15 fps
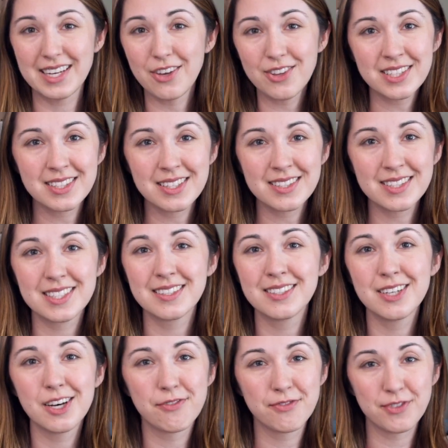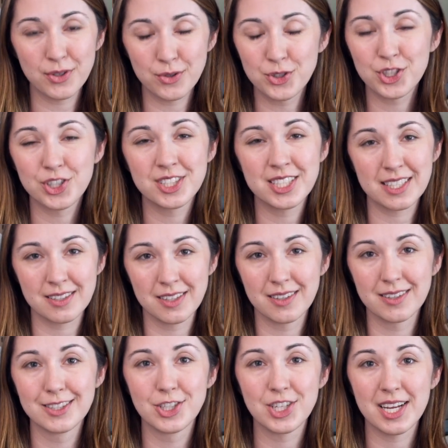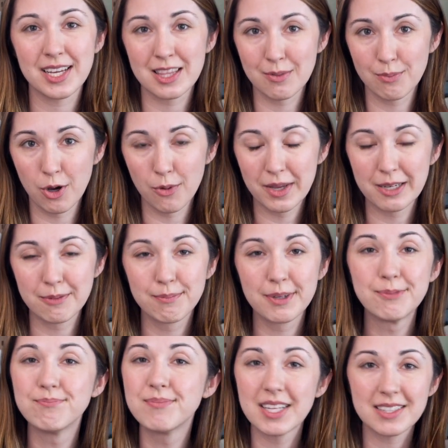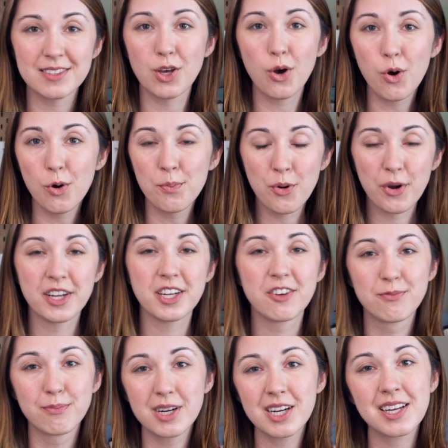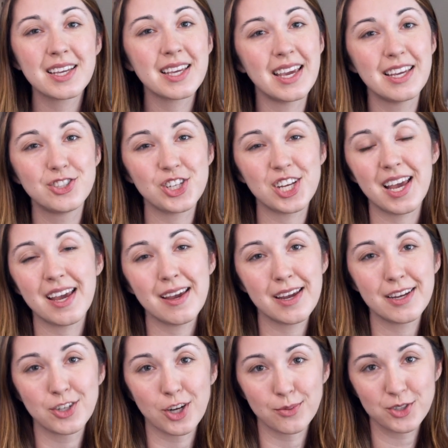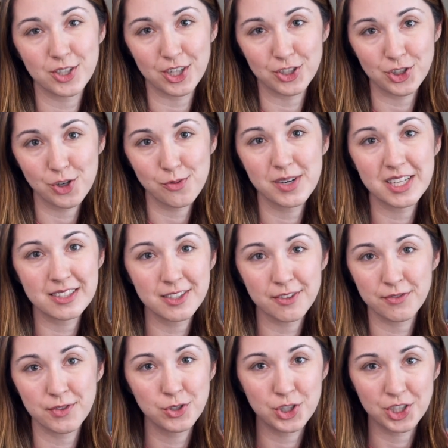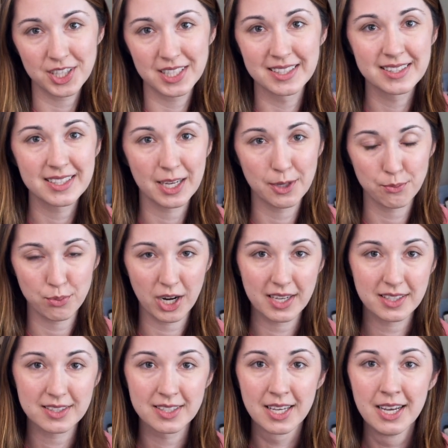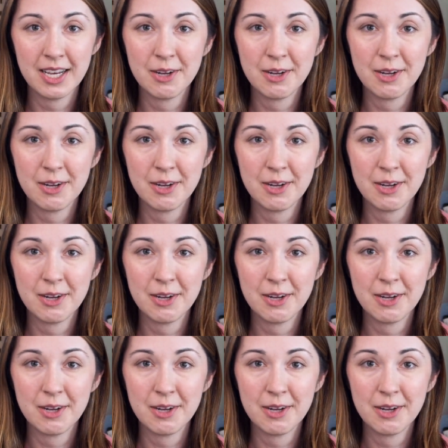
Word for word: Now, this is still a future technology at the moment, but that's the whole point of Merck KGaA Darmstadt Germany's Future Insight Prize.